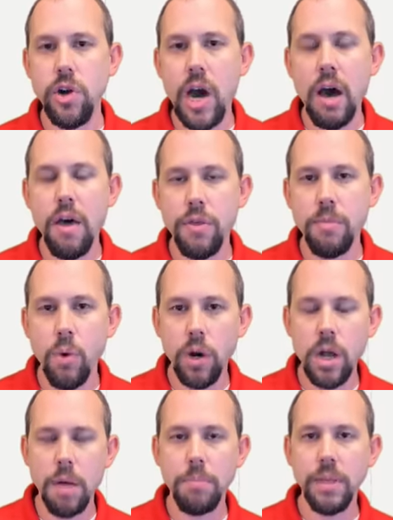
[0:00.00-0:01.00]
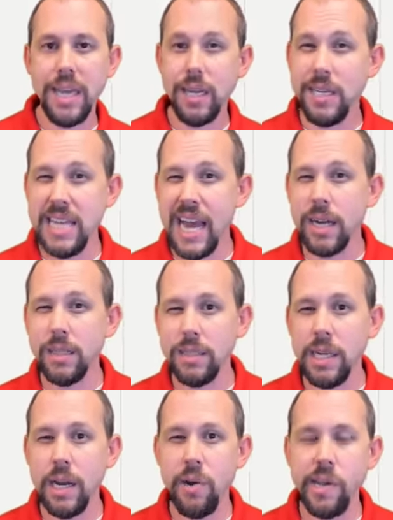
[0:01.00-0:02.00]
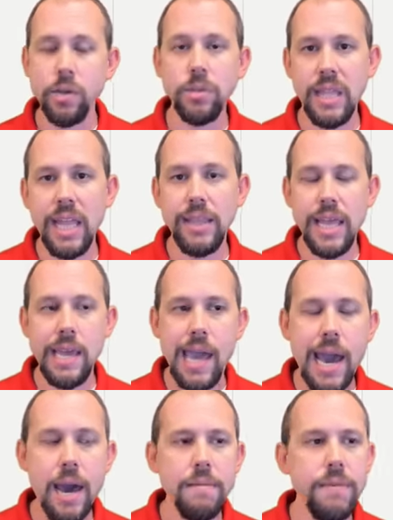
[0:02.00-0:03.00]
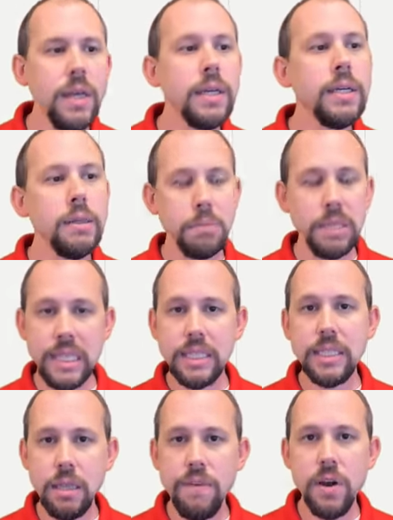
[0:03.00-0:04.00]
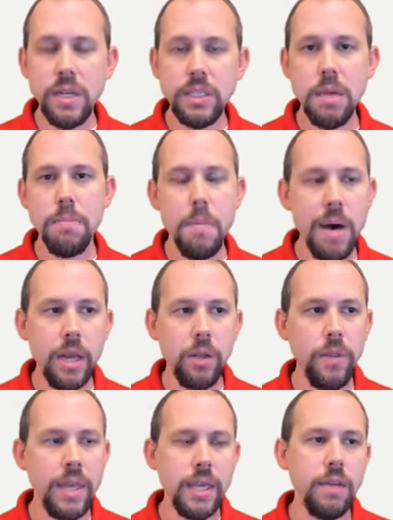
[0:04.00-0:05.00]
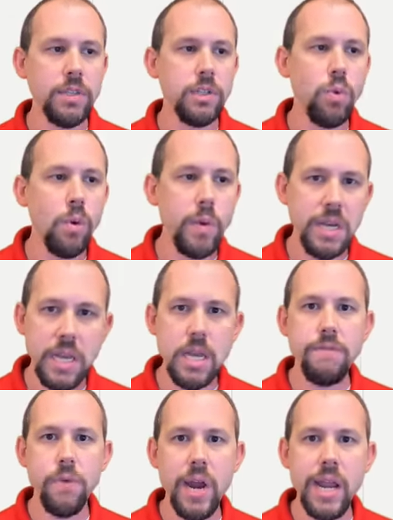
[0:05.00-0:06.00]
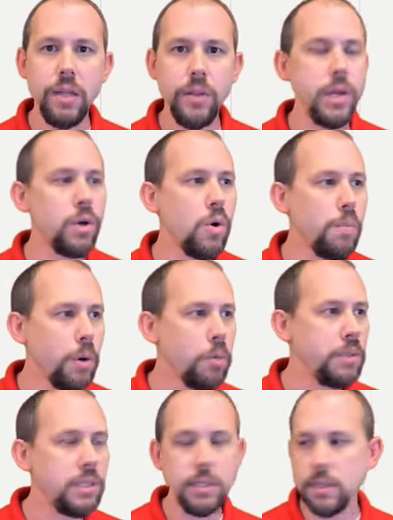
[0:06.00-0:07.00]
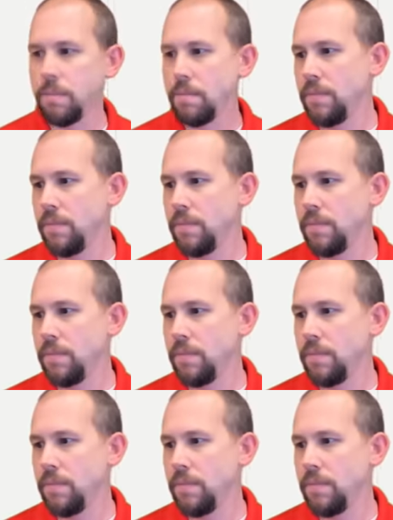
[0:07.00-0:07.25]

to author more complicated DAX scenarios that they have. But this is a very simple model that gives us what we need for analytical purposes.